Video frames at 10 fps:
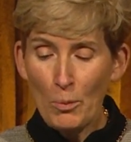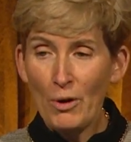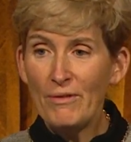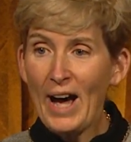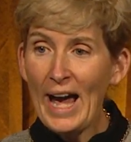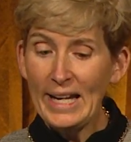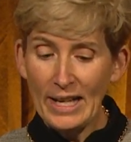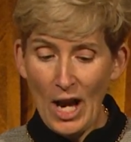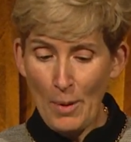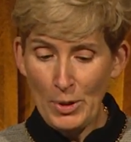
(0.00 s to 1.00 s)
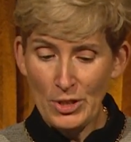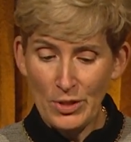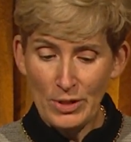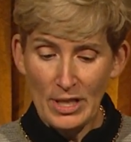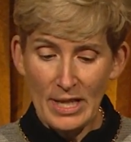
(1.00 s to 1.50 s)
providing
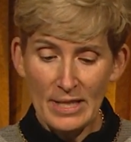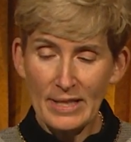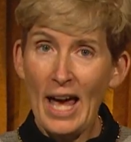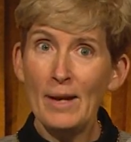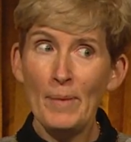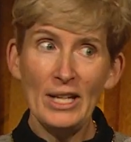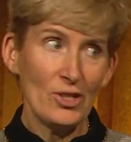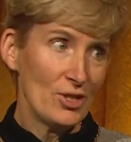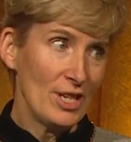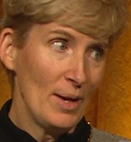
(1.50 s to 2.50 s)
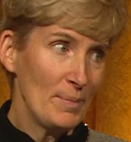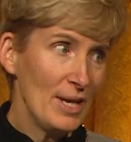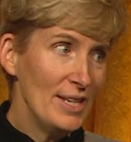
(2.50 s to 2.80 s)
opportunities and mentorship